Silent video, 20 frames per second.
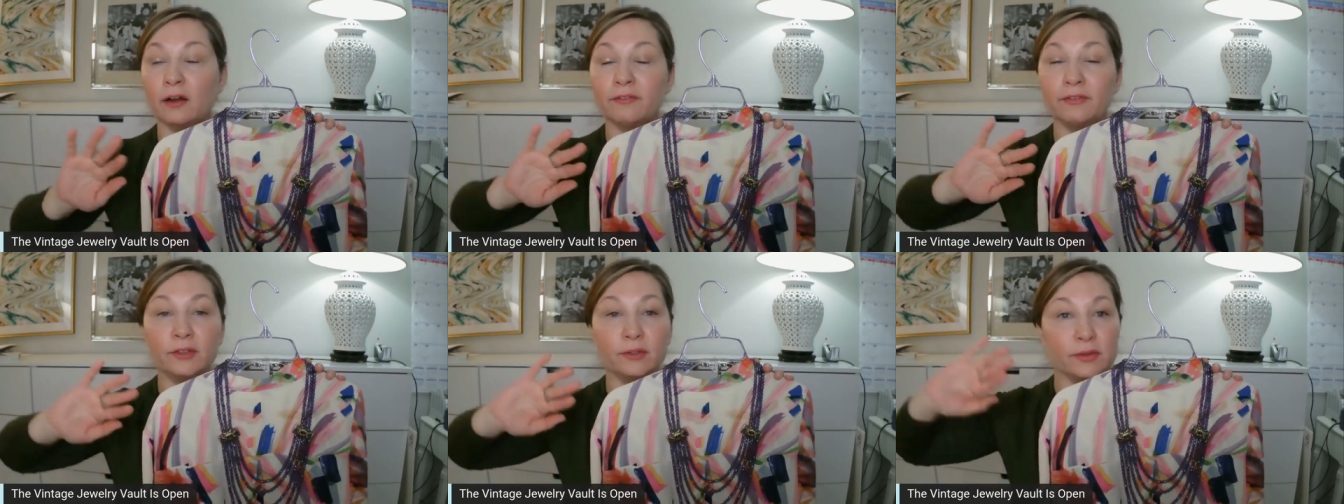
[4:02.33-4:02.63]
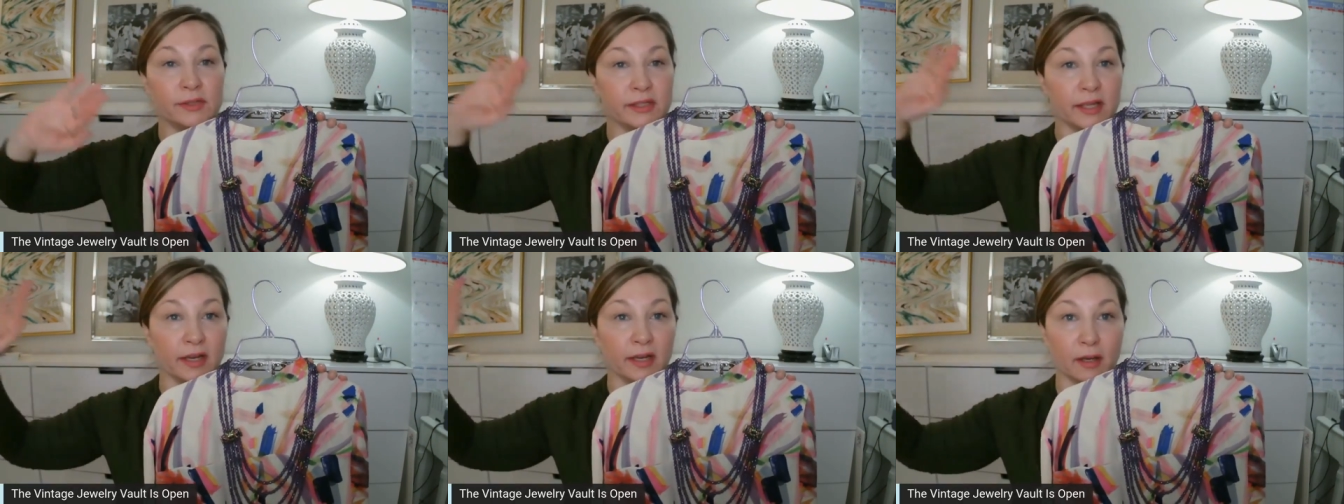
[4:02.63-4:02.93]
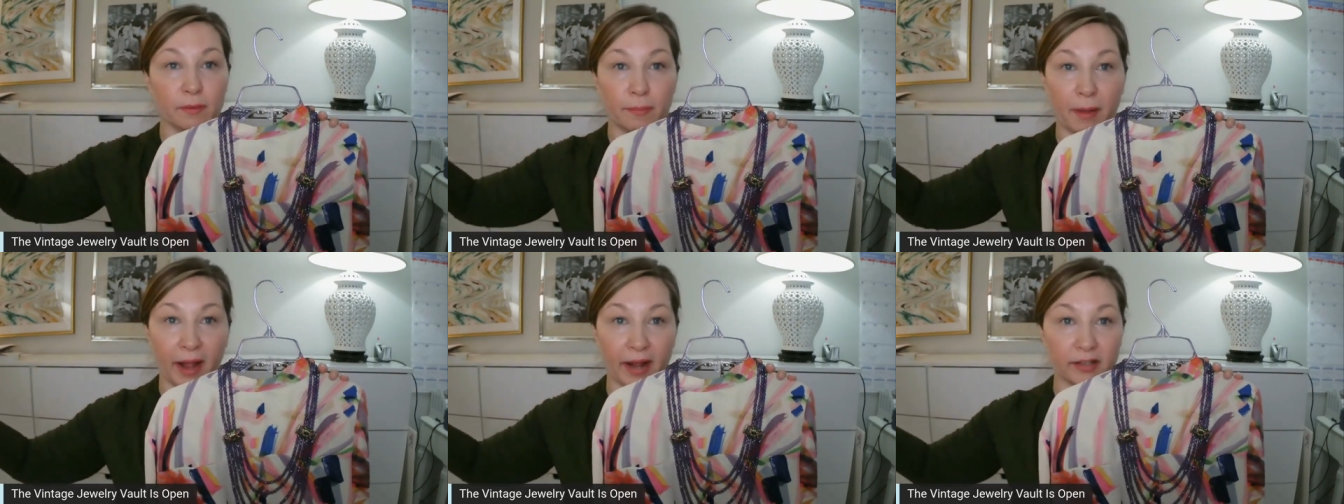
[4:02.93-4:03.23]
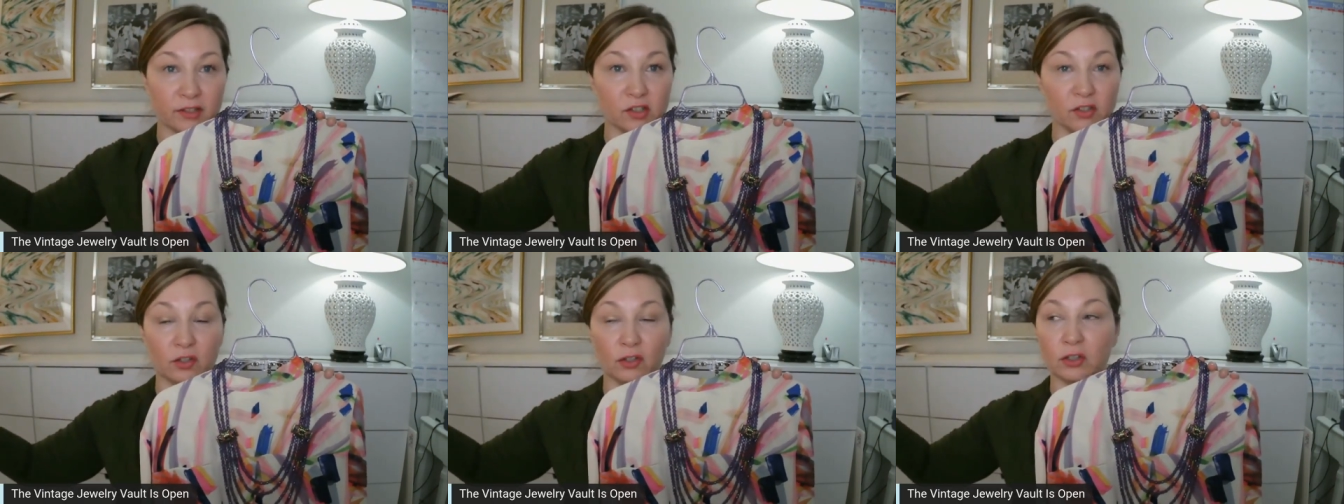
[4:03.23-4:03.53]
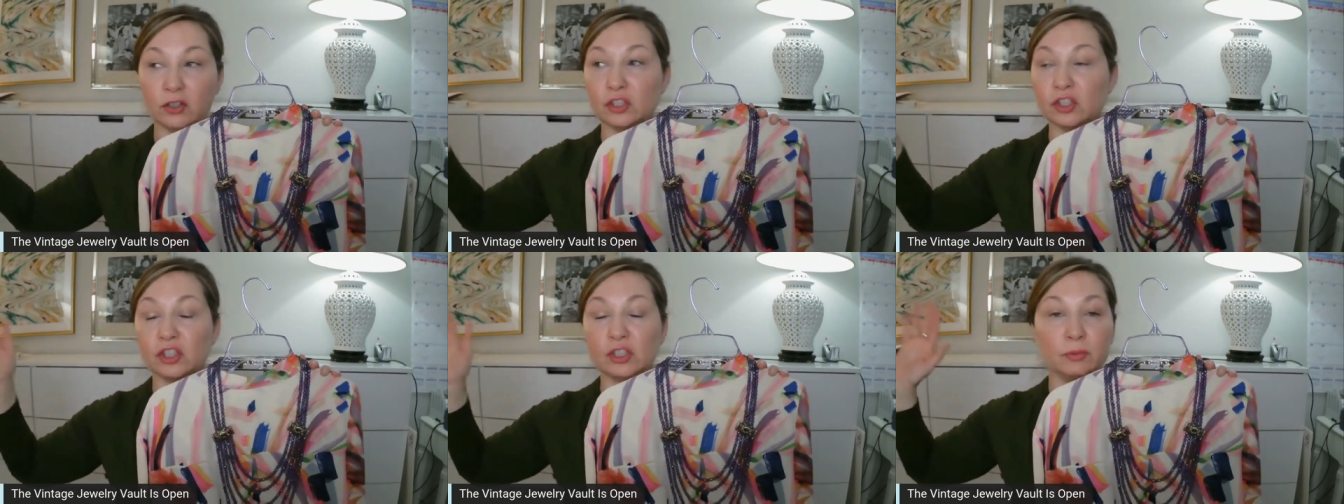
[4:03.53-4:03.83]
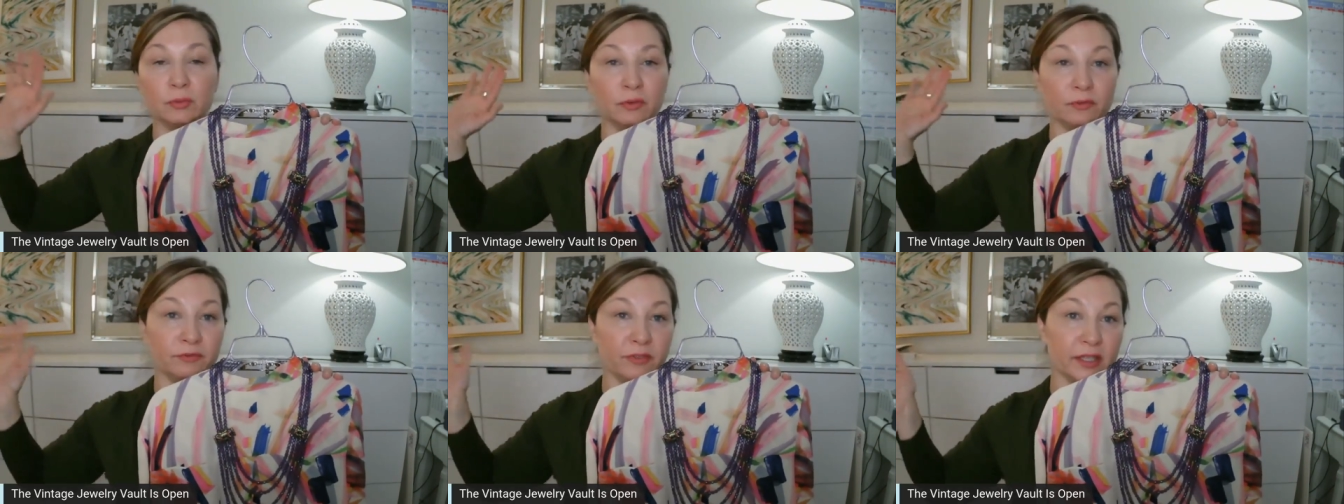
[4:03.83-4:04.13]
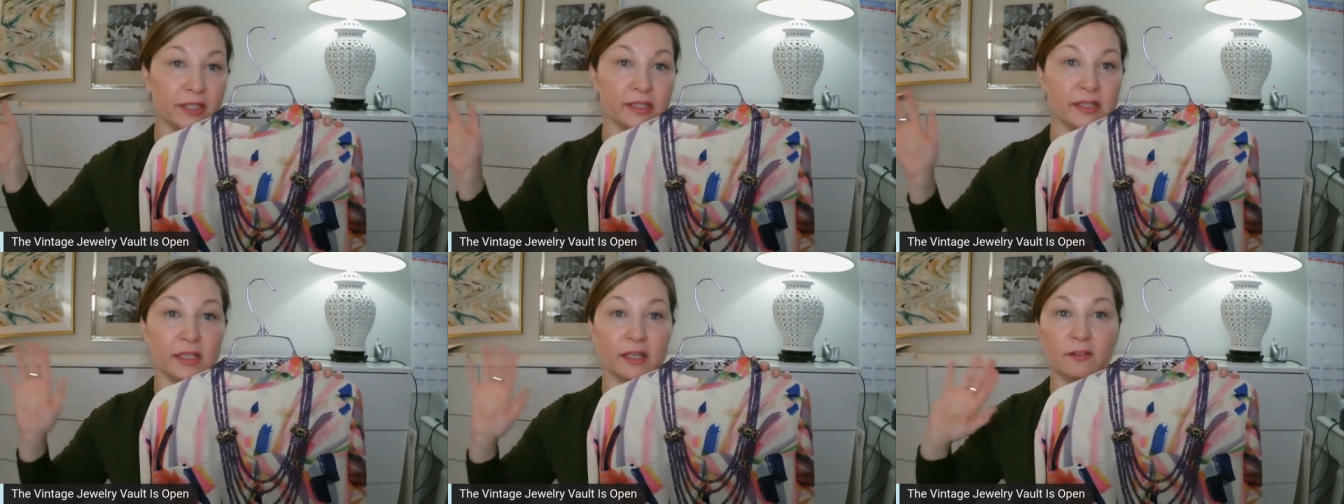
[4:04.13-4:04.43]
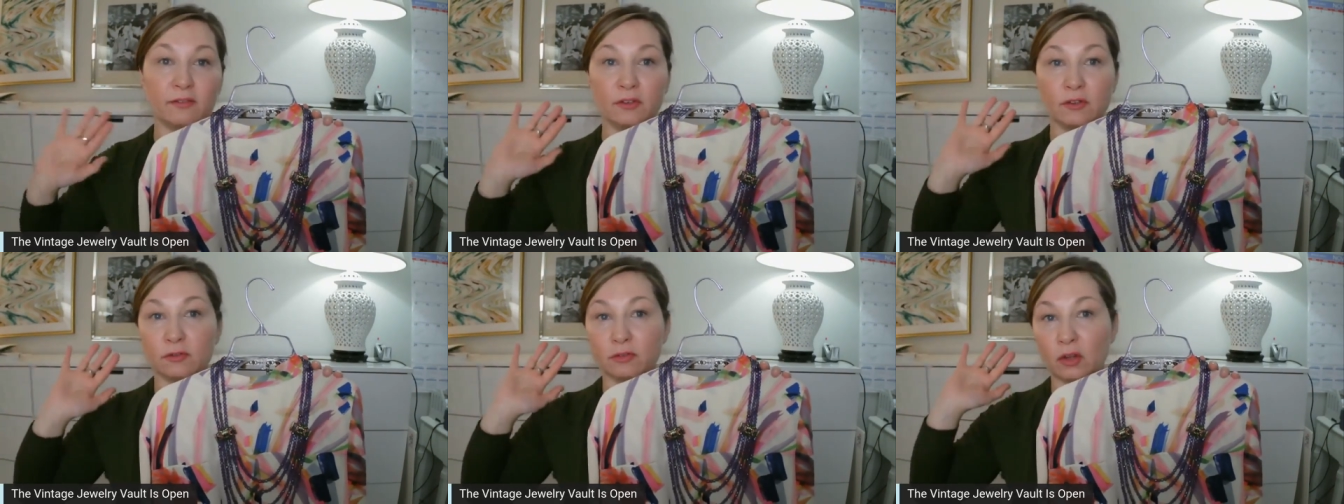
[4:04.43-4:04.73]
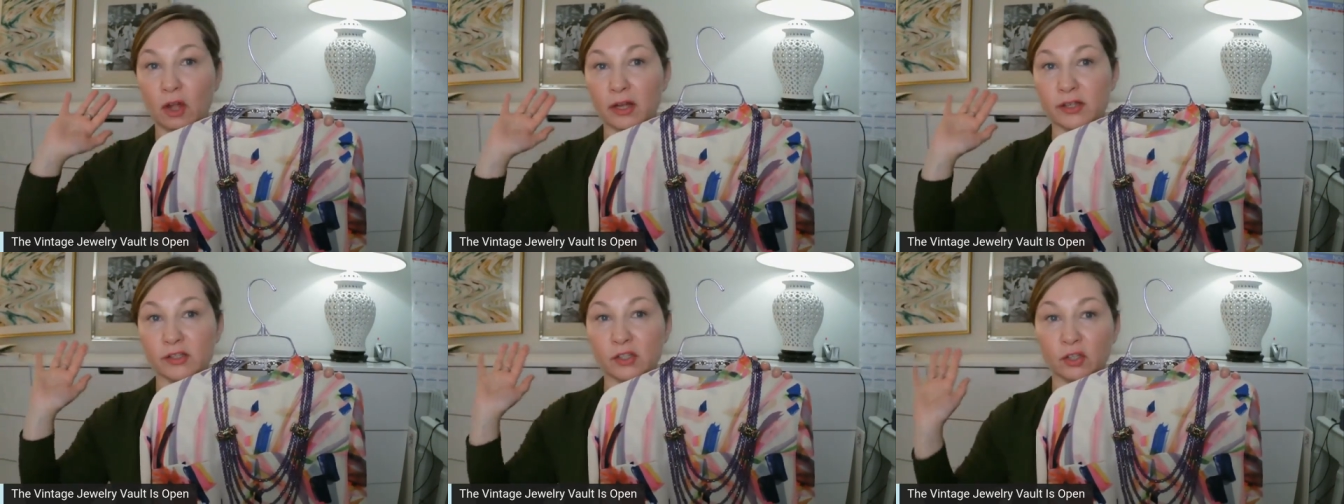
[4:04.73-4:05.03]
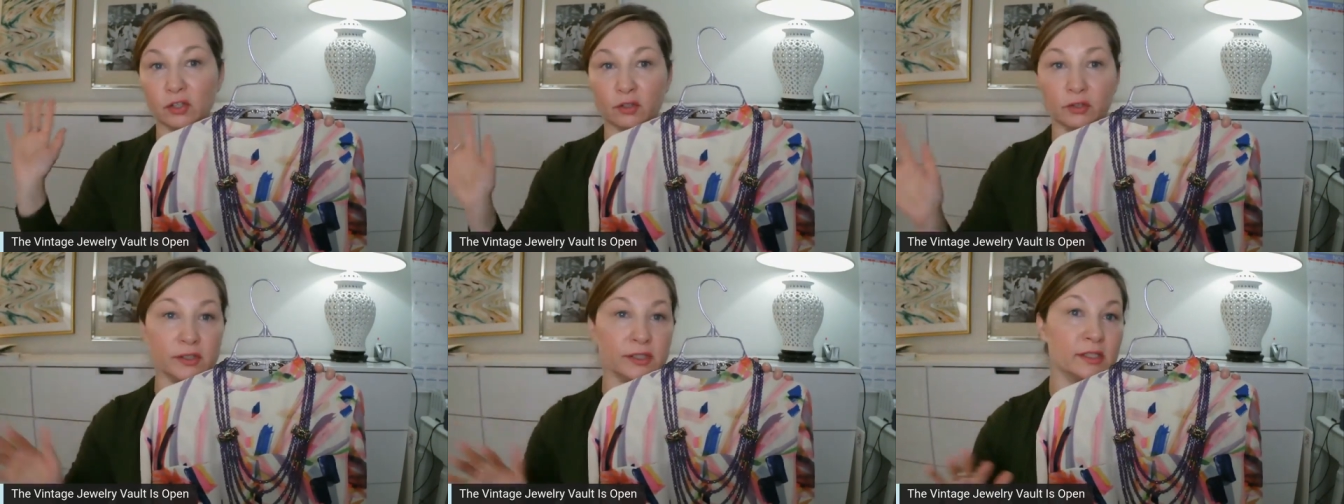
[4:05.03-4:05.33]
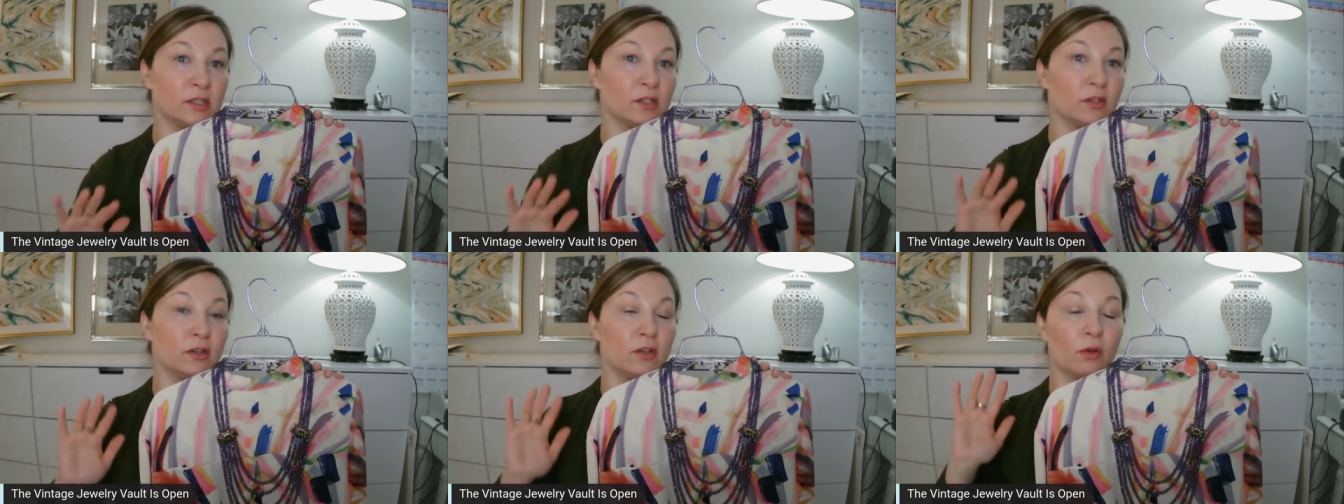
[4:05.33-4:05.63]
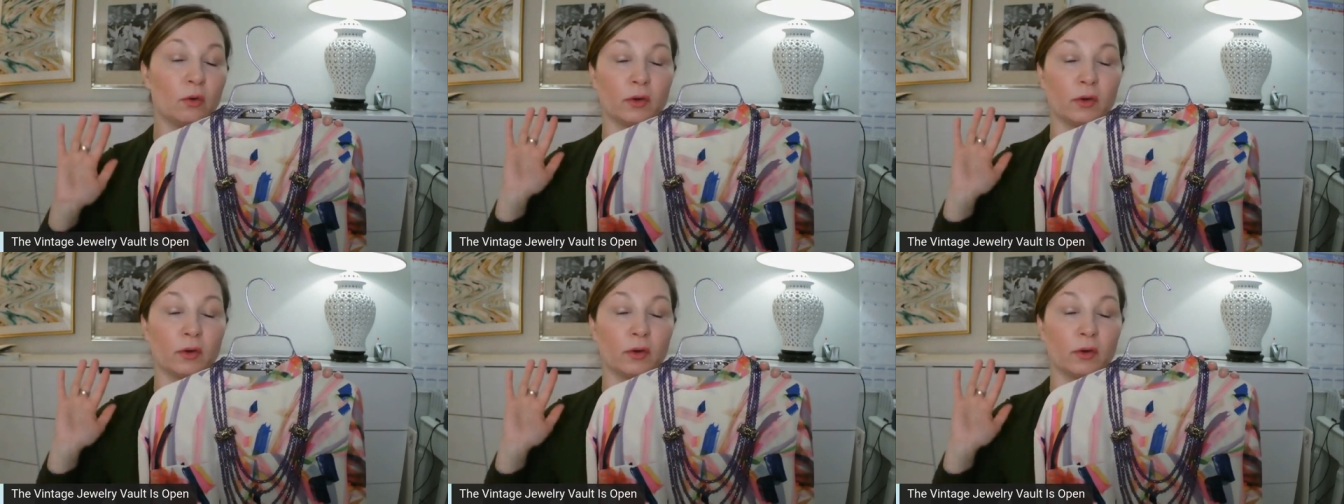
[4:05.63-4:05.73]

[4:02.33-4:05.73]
If you send it back to her, she will fix it if you've lost a crystal